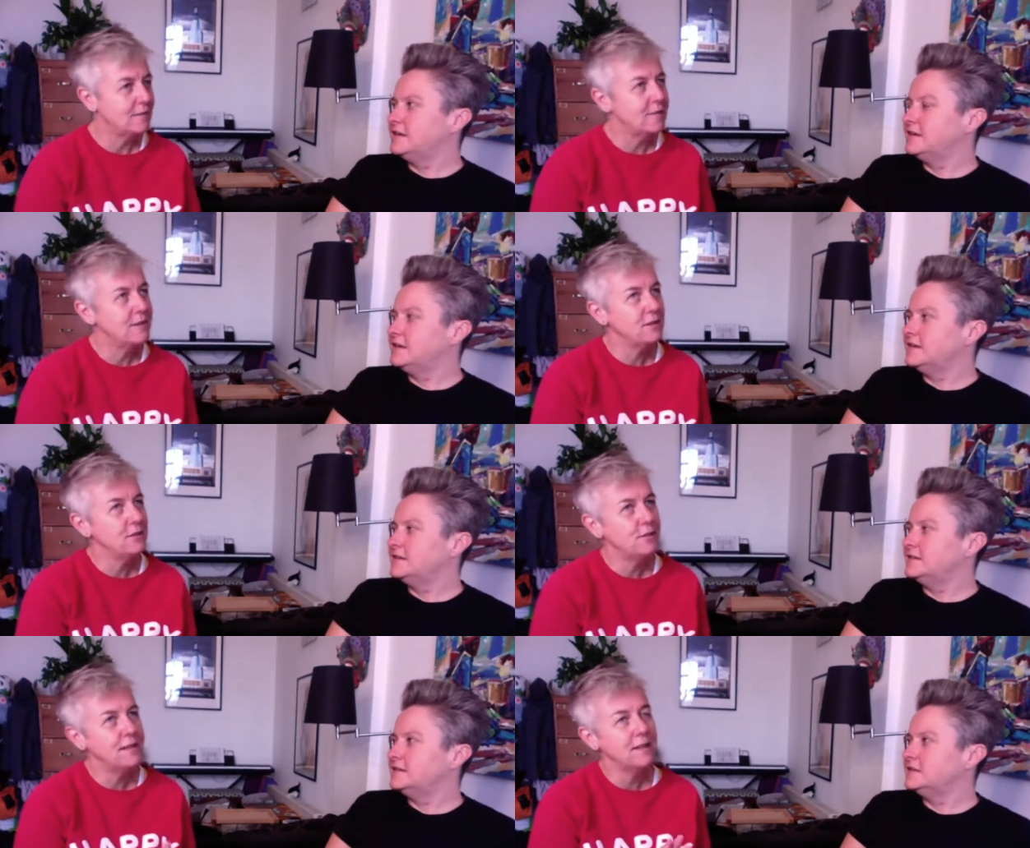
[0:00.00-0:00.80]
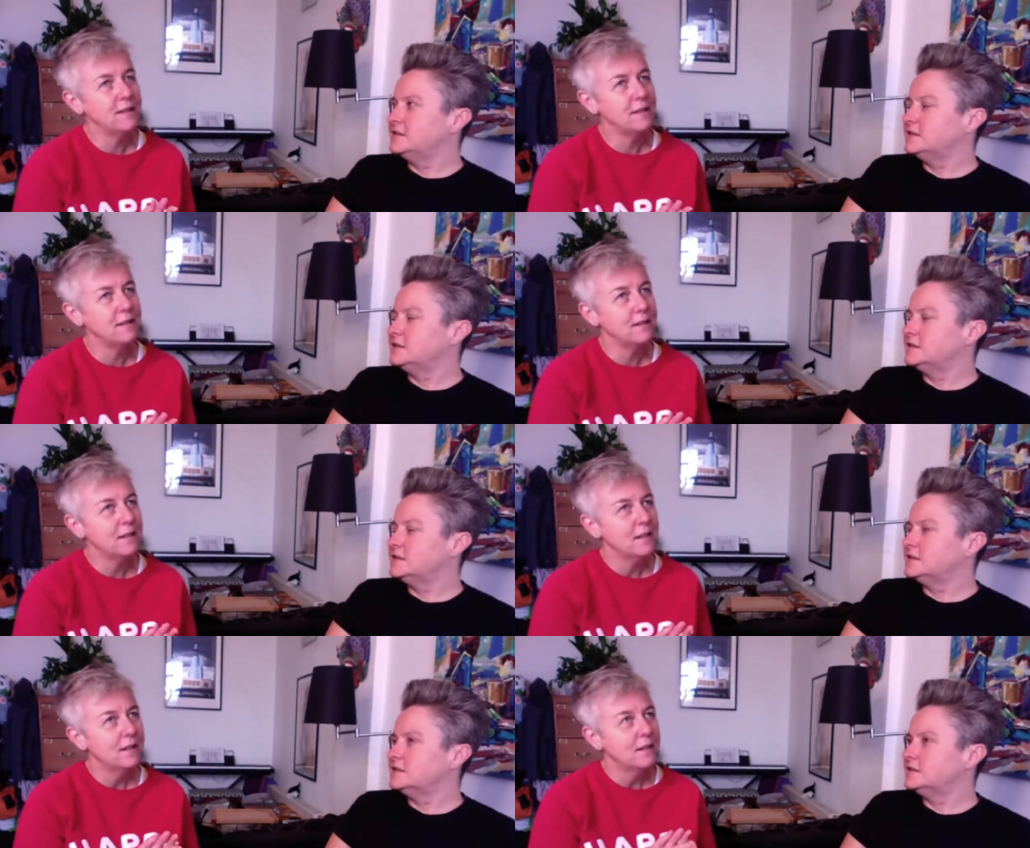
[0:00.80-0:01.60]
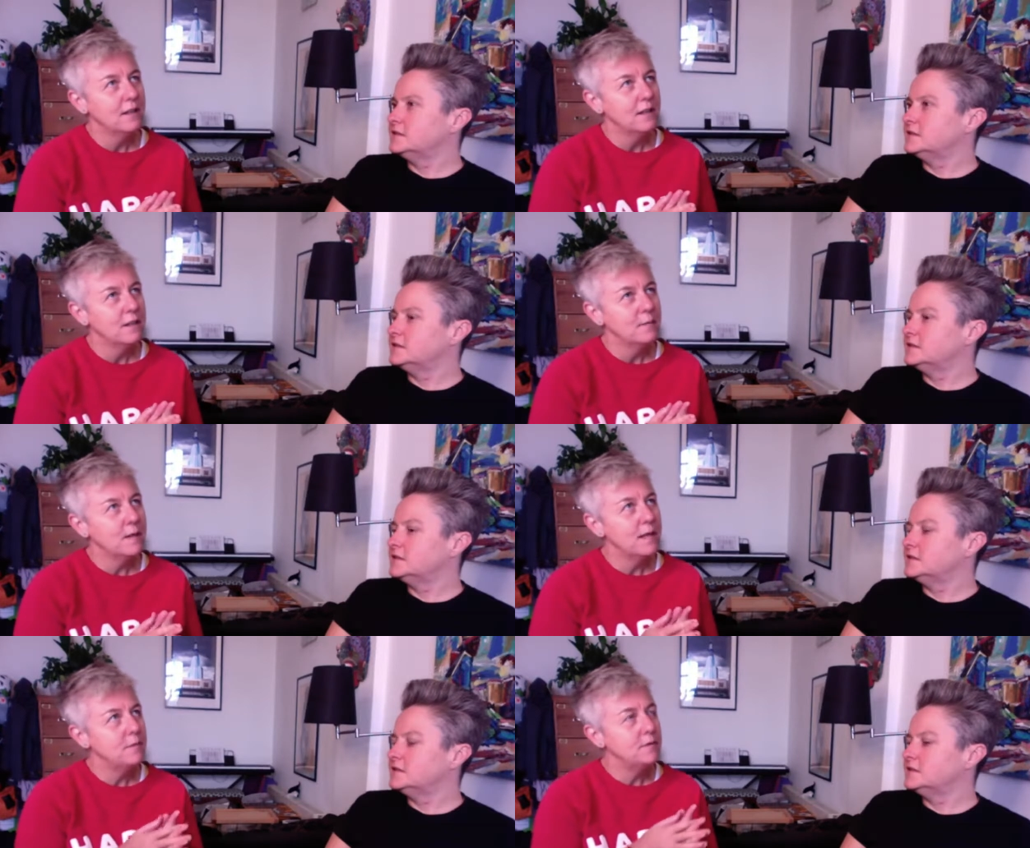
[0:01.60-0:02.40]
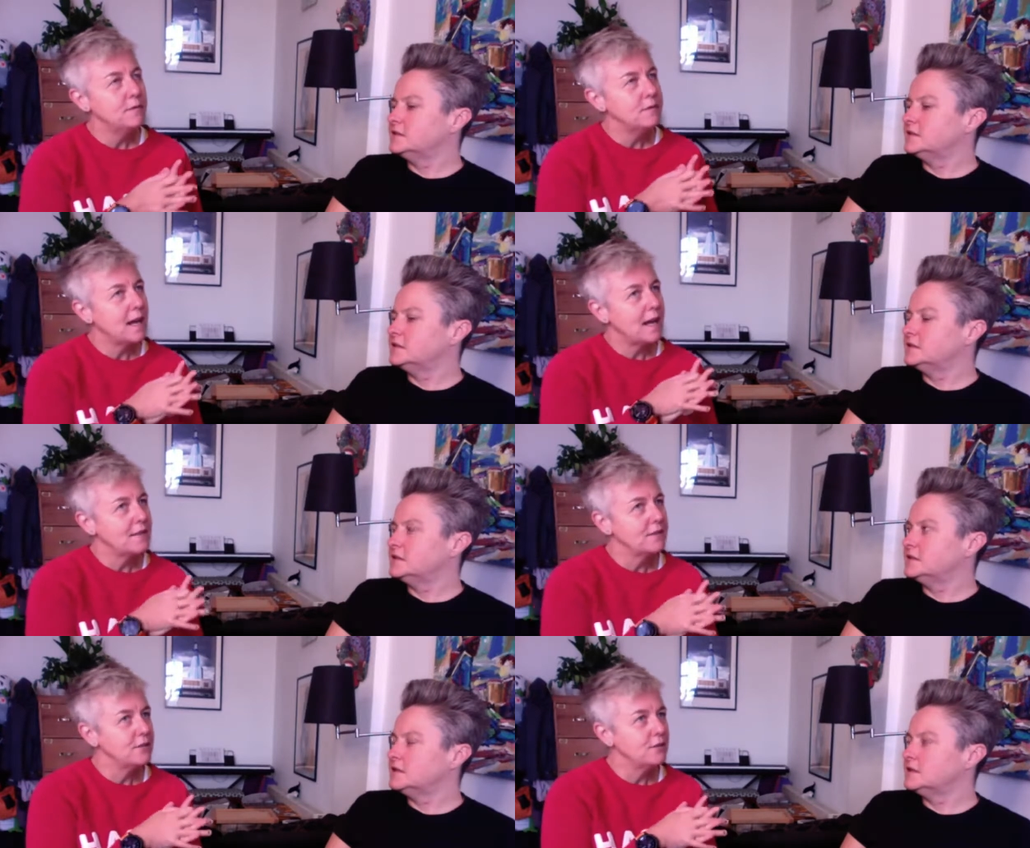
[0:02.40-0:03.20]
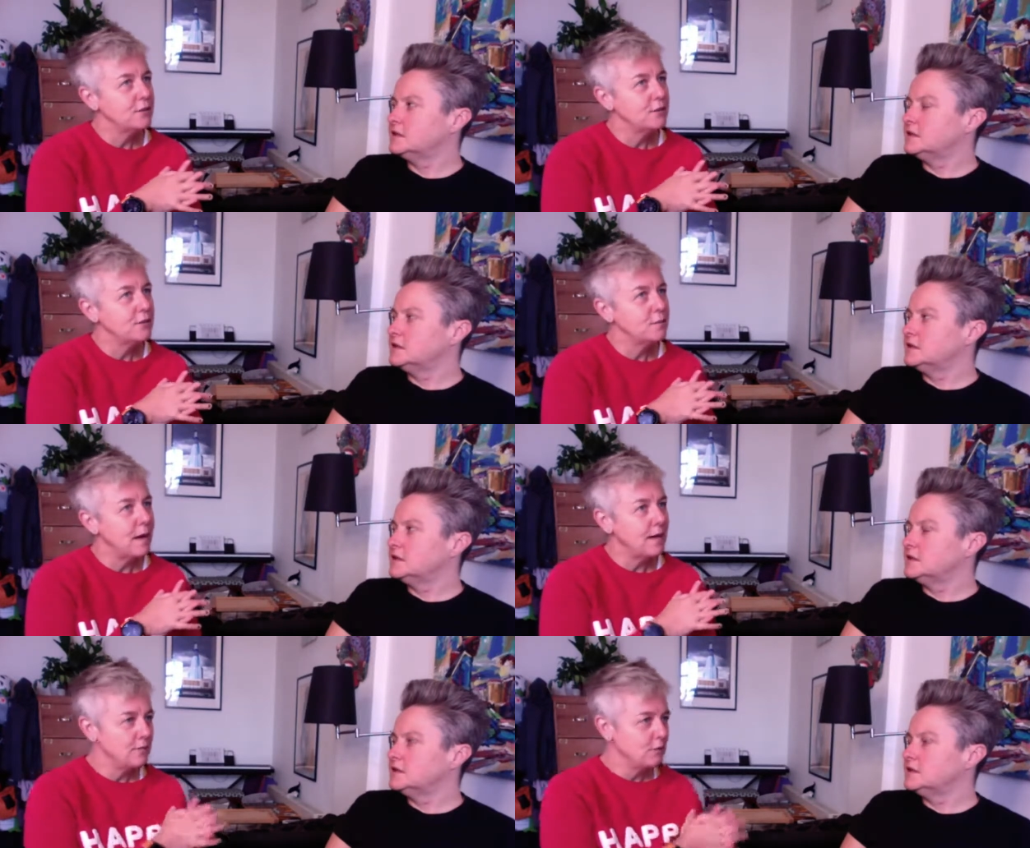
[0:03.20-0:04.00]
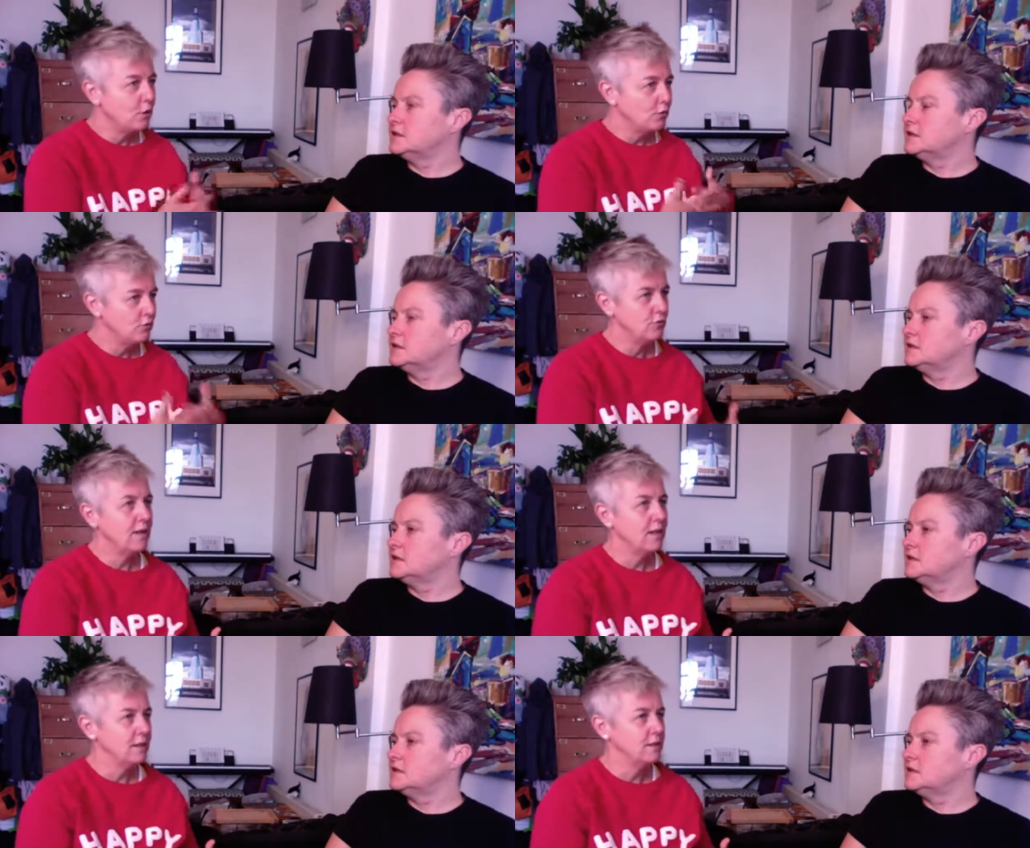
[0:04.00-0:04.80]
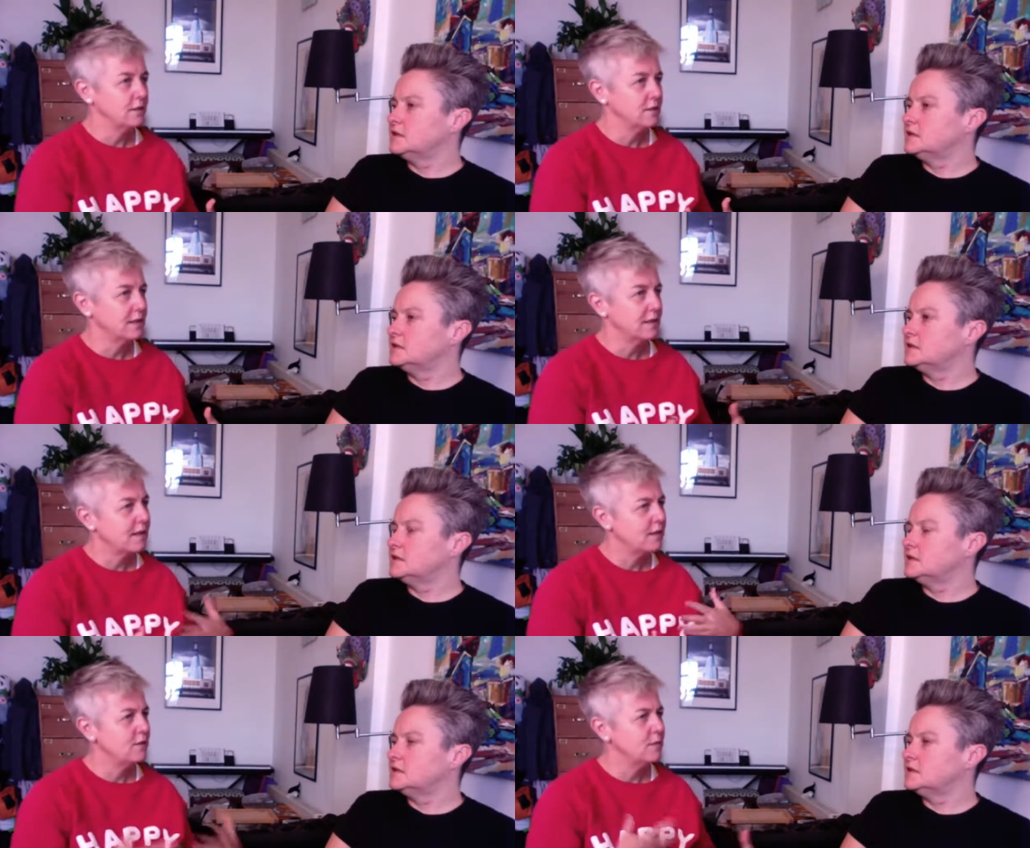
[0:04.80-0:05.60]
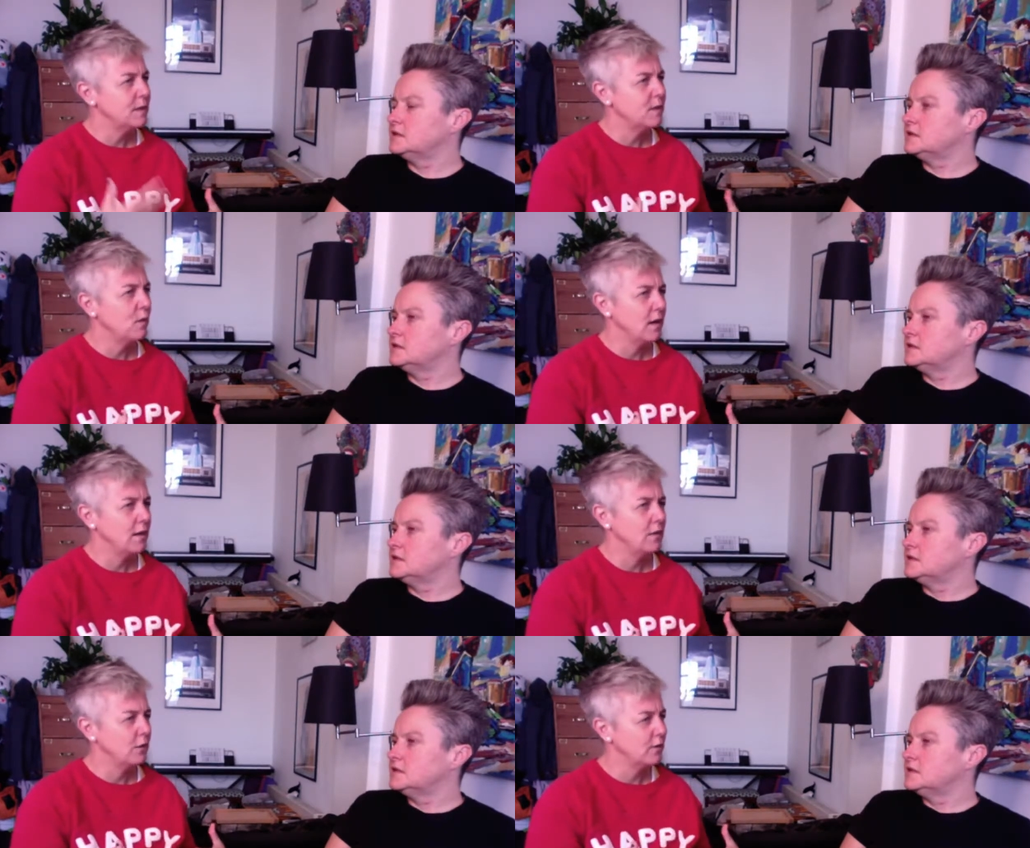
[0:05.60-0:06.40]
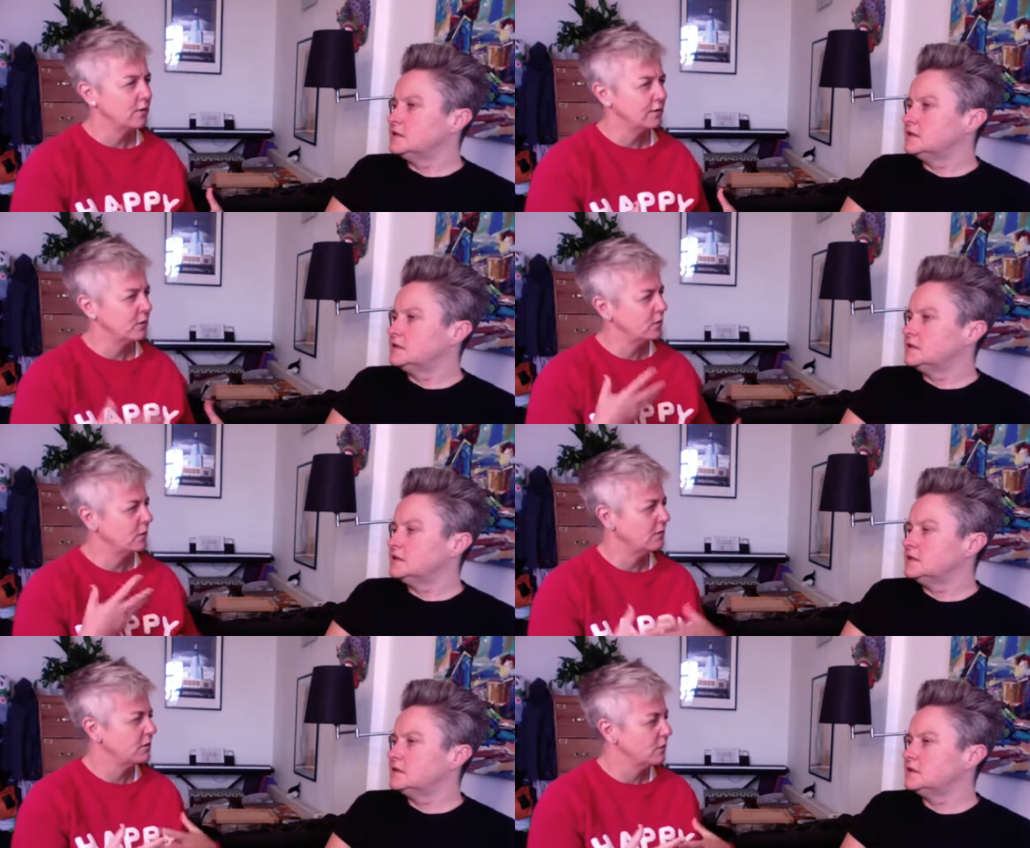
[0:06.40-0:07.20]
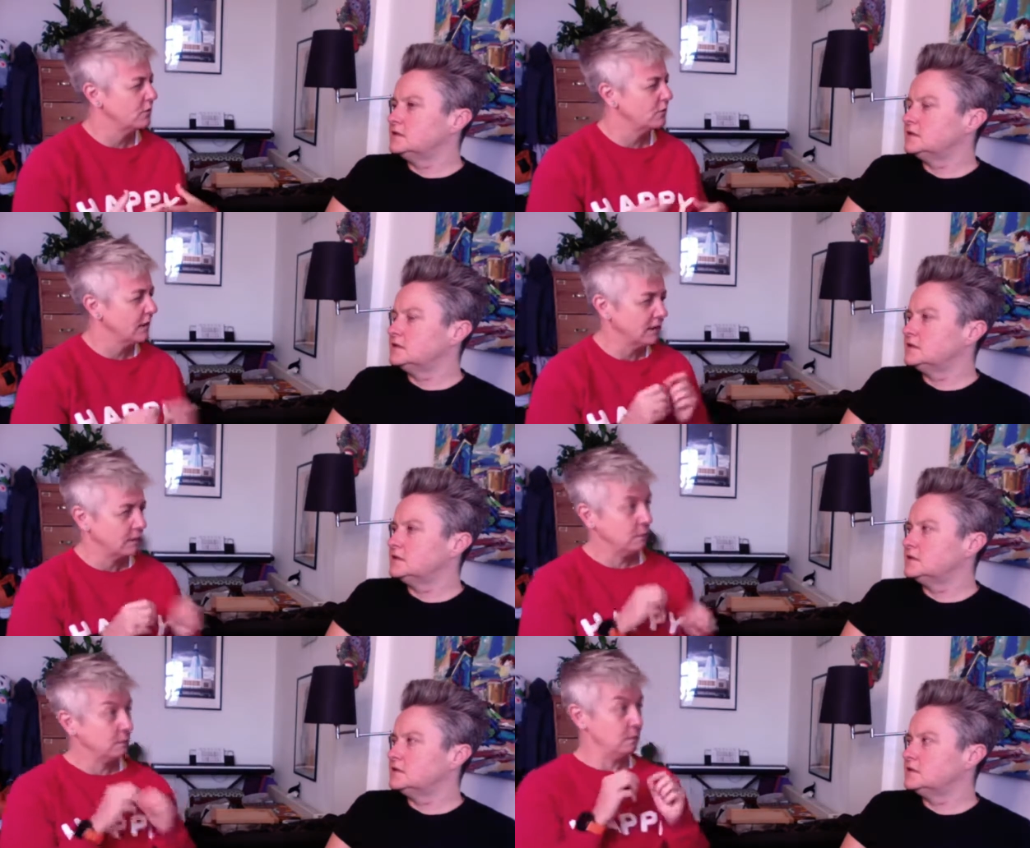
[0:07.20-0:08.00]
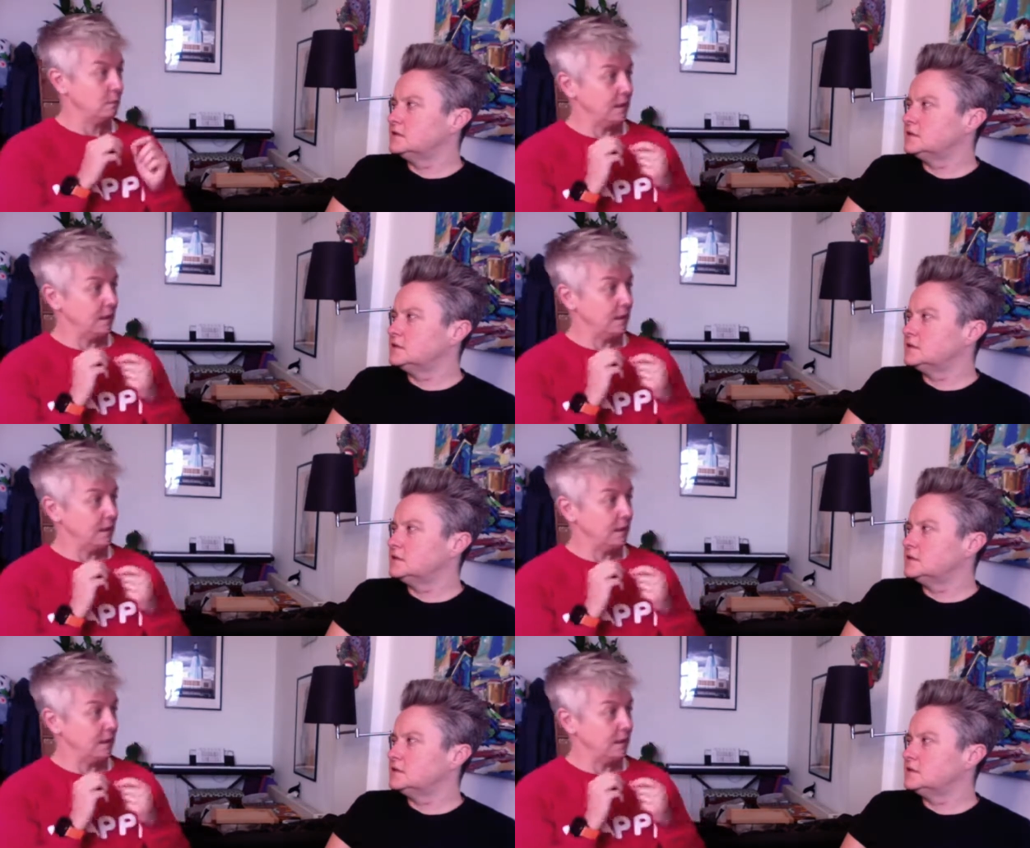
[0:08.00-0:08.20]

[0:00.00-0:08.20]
Speaker 1: I mean, do you think that people's attitudes about non-drinkers, because there used to be quite a lot of, oh, you're a non-drinker, Ooh.